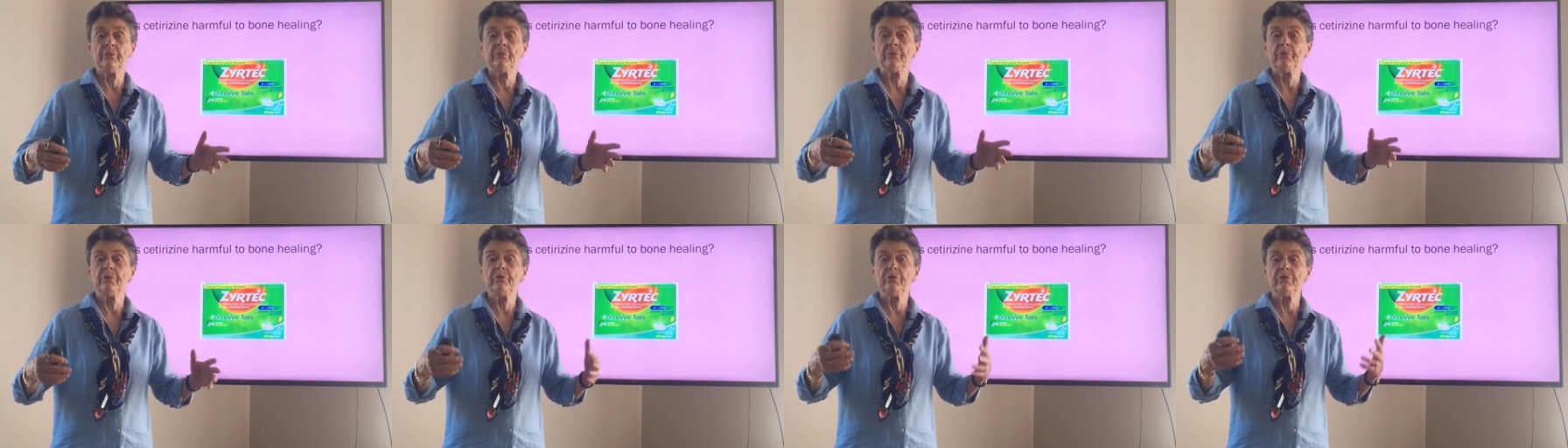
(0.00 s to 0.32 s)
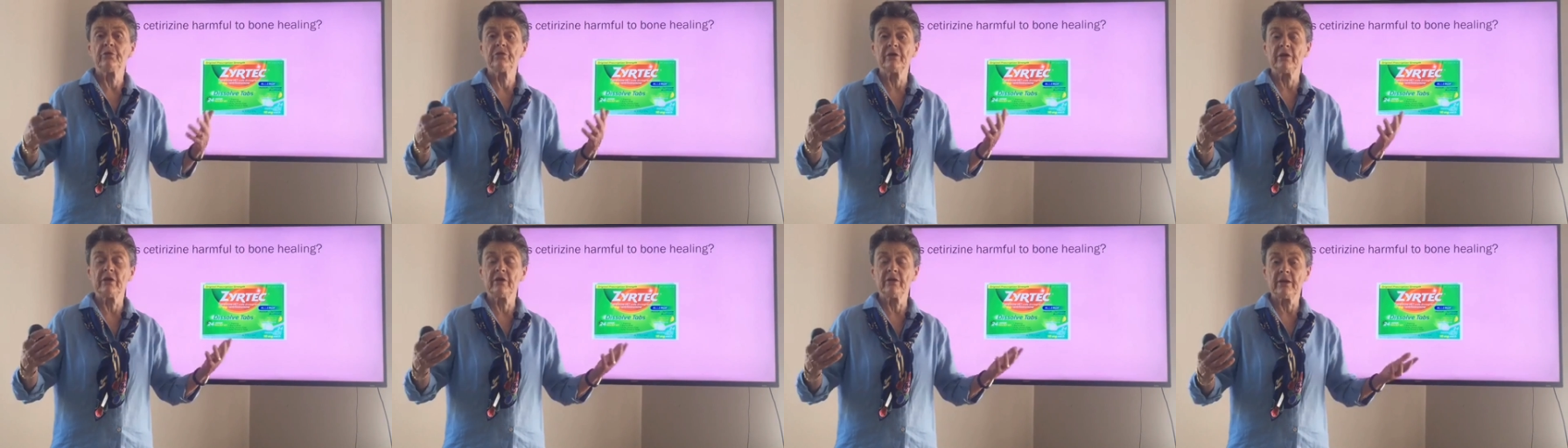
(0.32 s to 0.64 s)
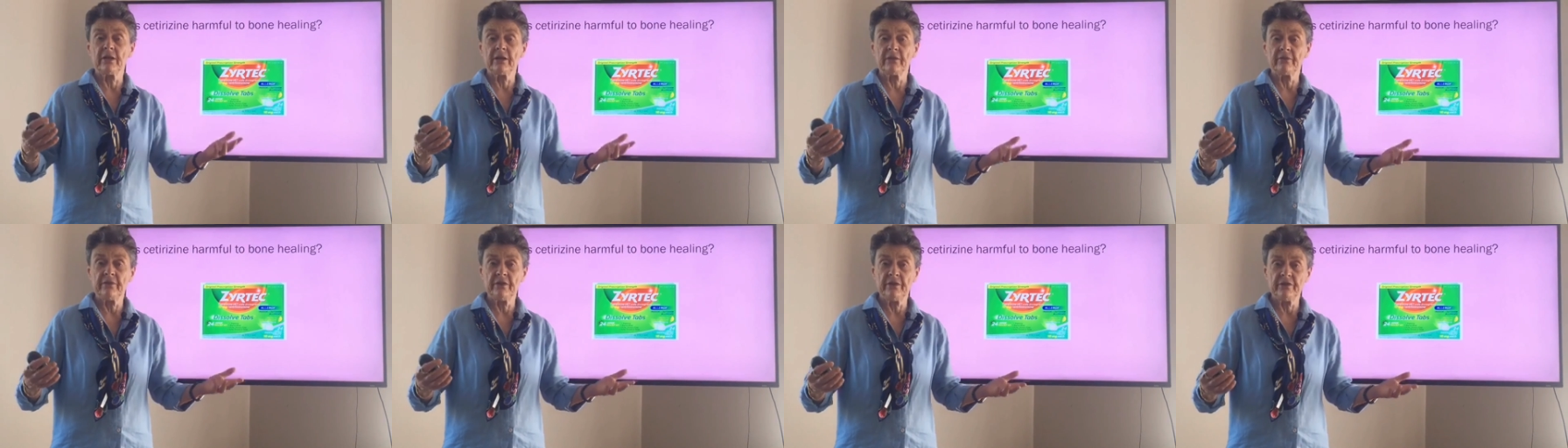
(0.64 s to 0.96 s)
producing a
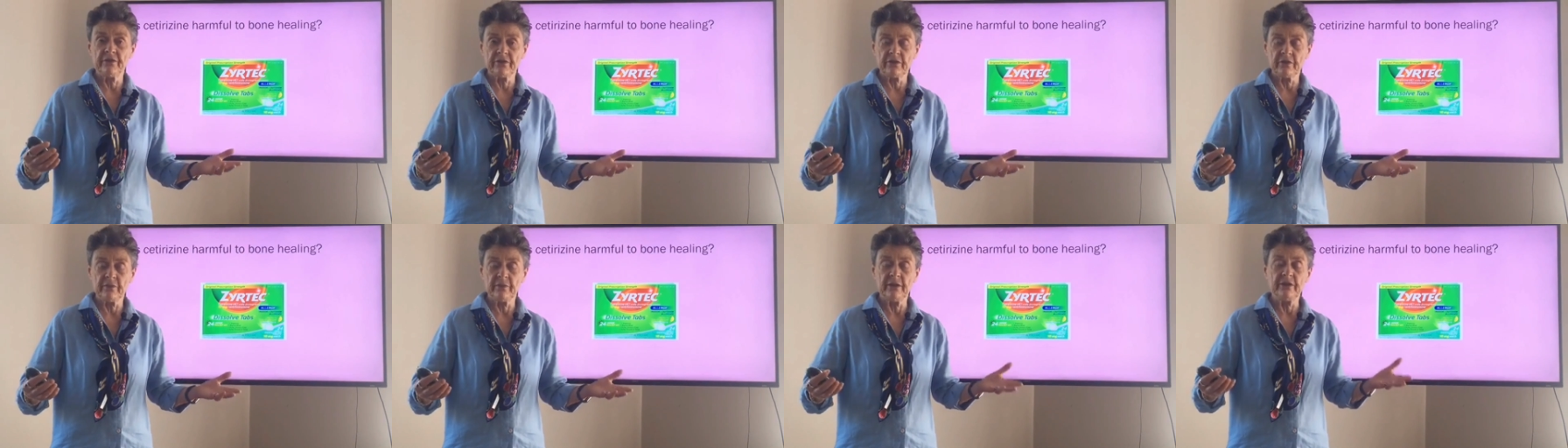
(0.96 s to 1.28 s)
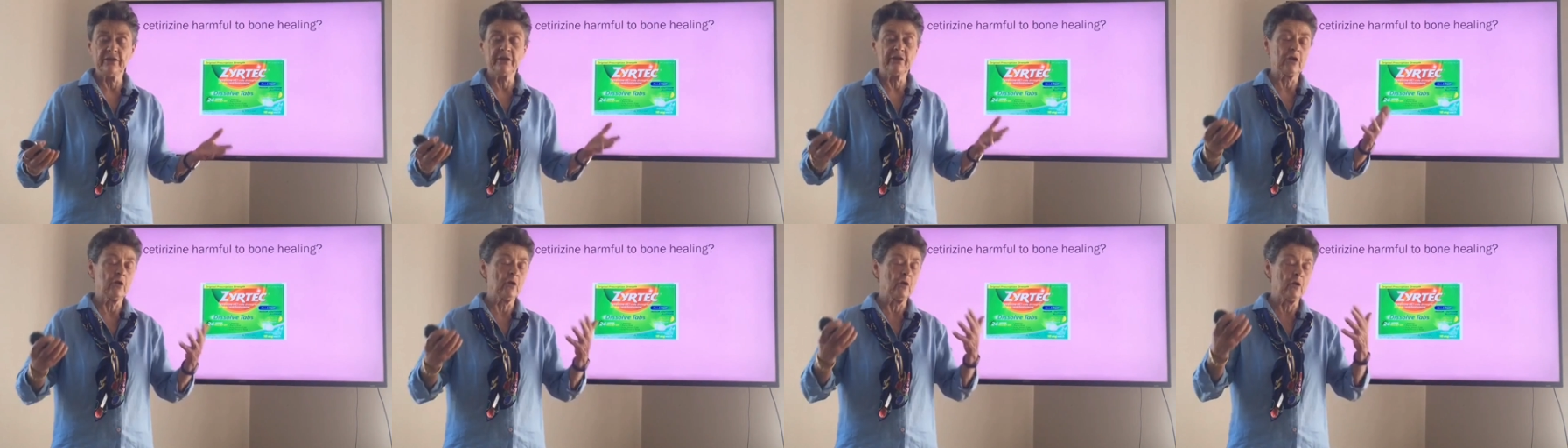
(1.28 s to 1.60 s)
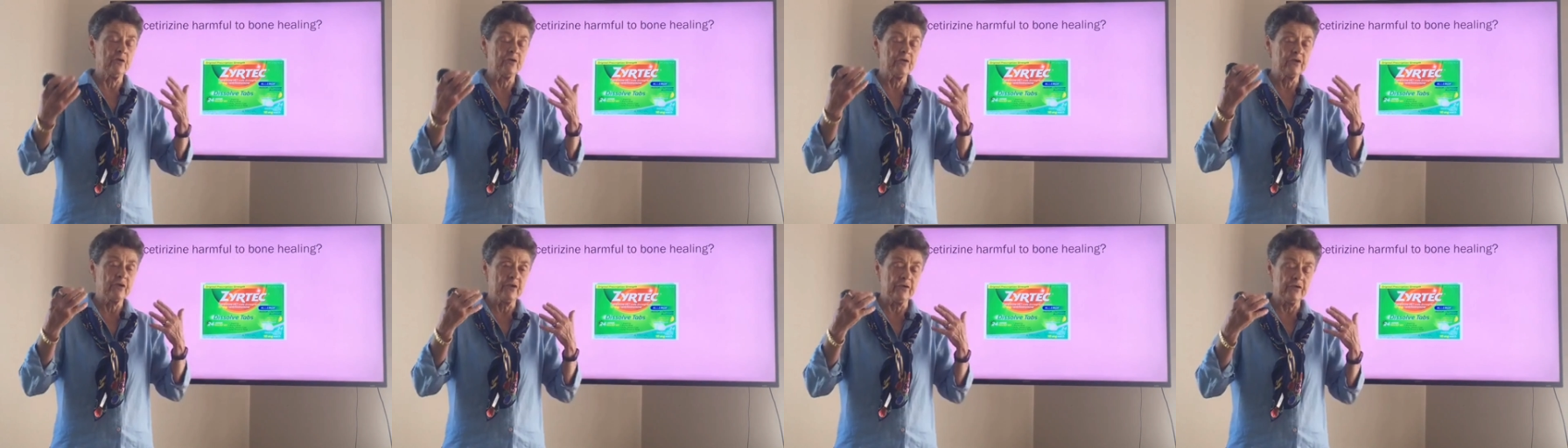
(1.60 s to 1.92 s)
lot of histamines that
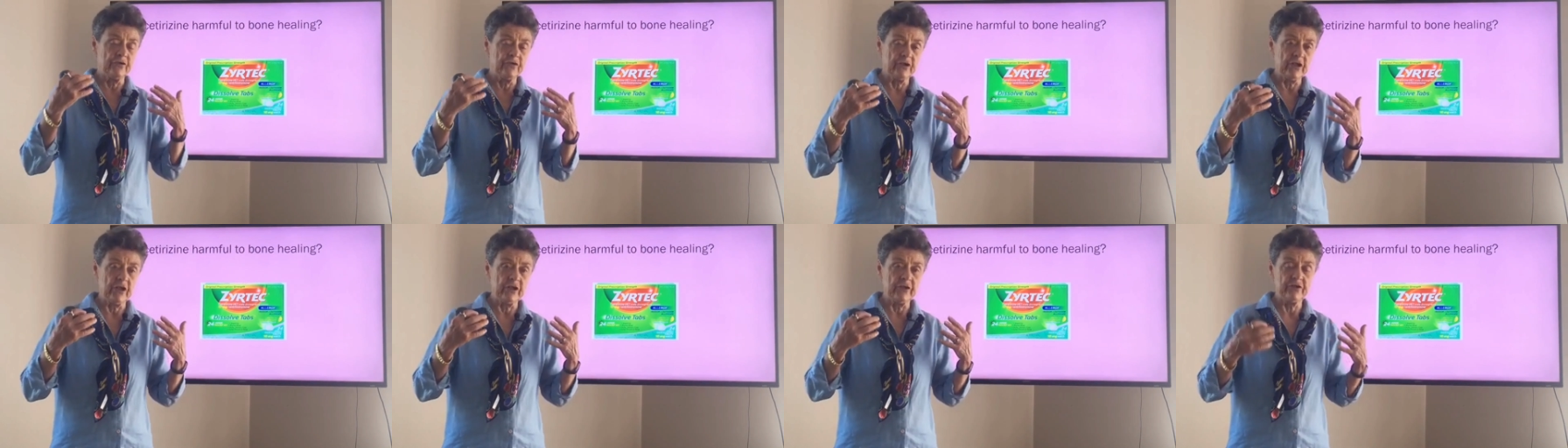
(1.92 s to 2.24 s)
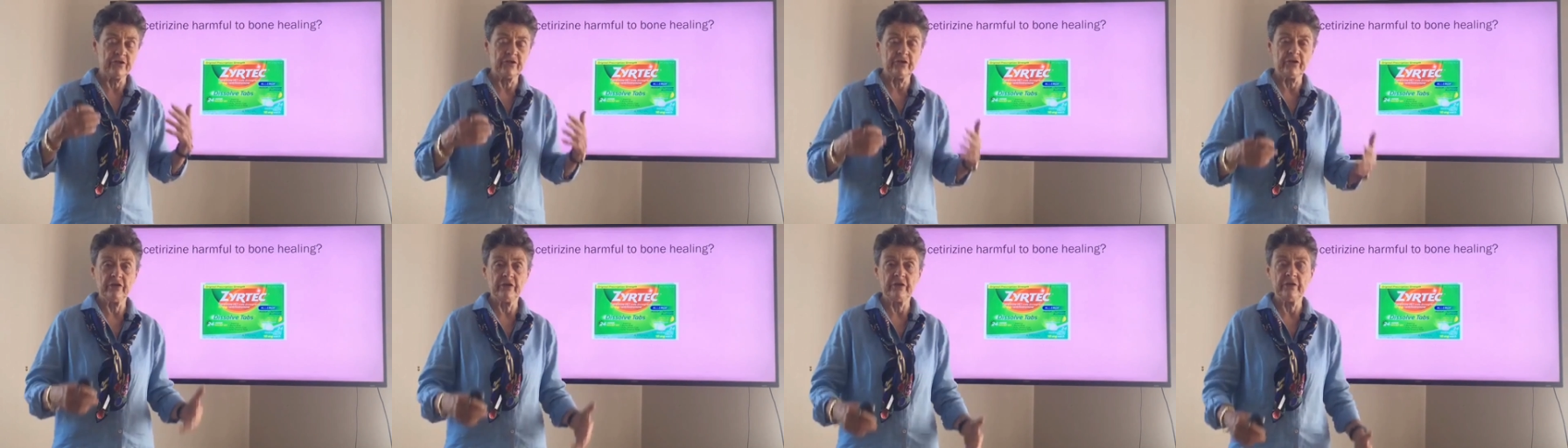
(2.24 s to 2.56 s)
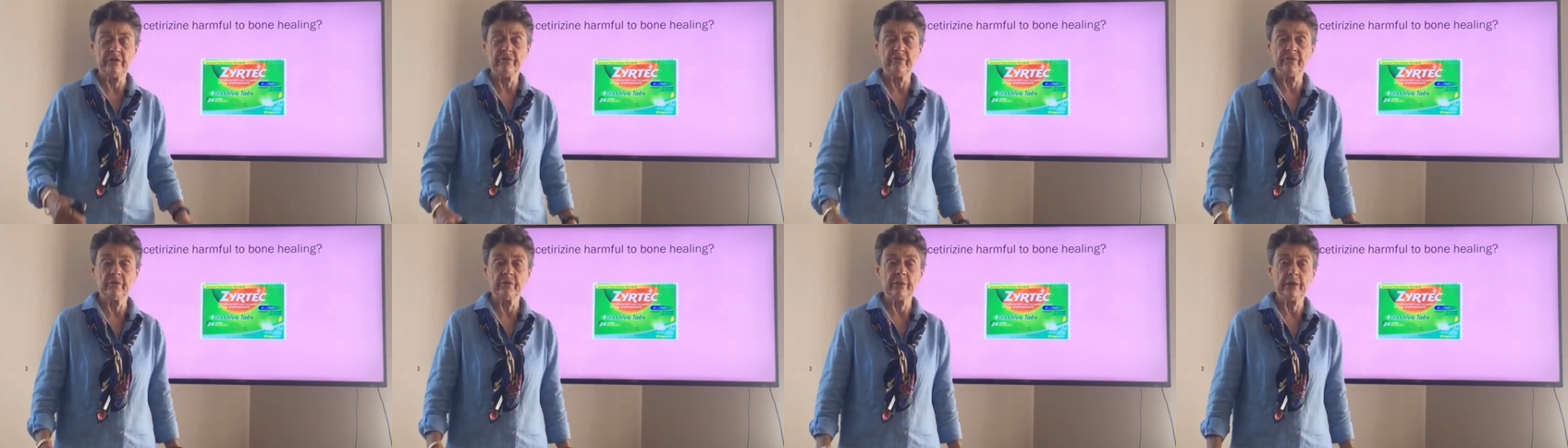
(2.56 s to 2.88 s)
cause congestion and
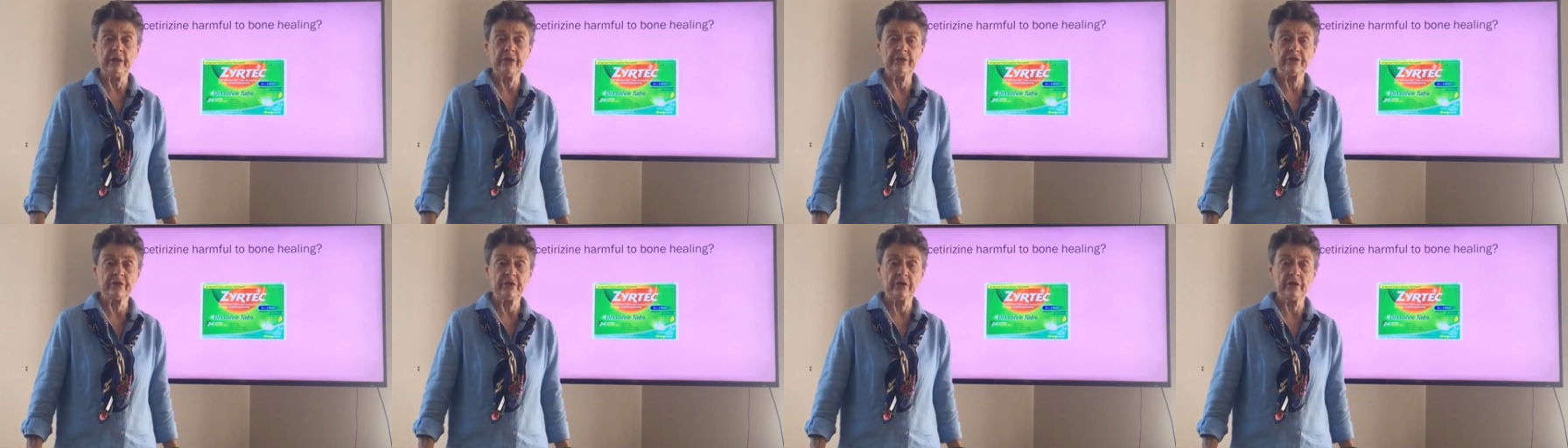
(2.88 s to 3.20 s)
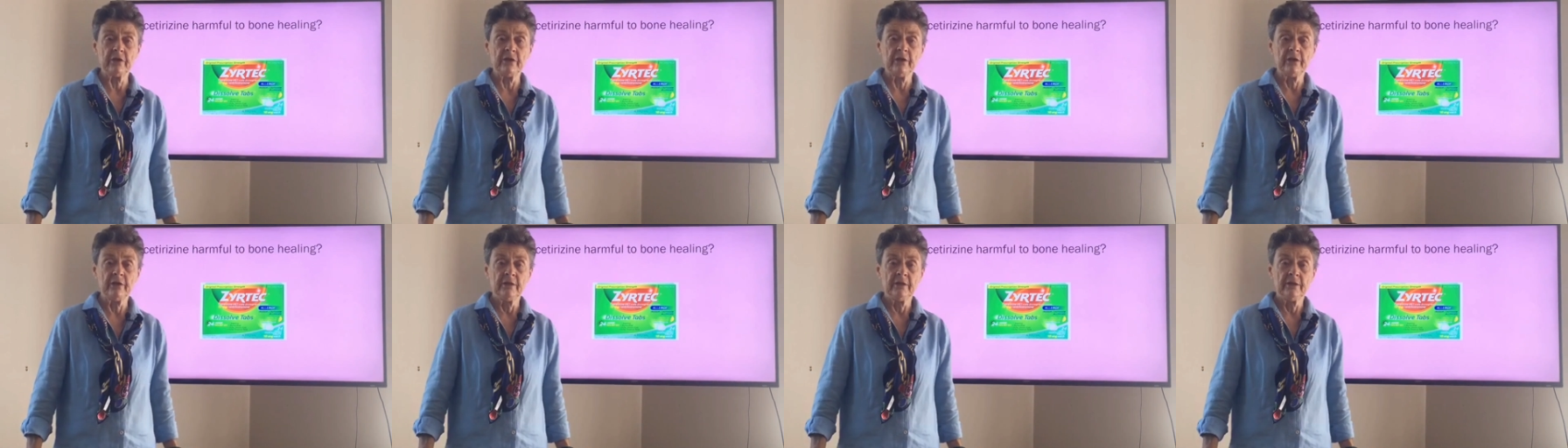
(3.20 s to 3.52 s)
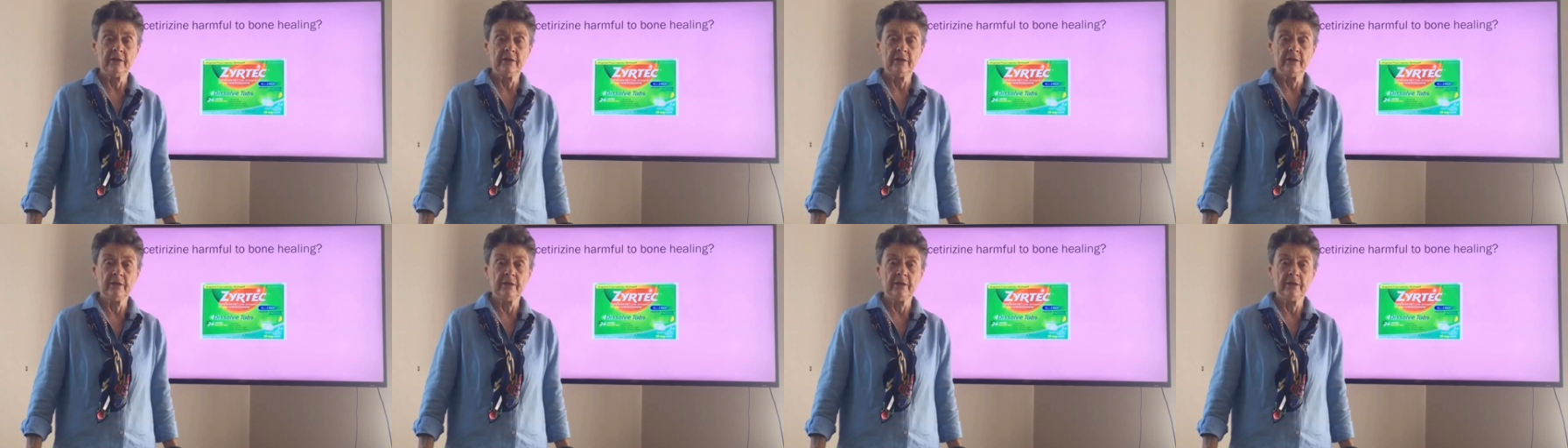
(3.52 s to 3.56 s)
inflammation.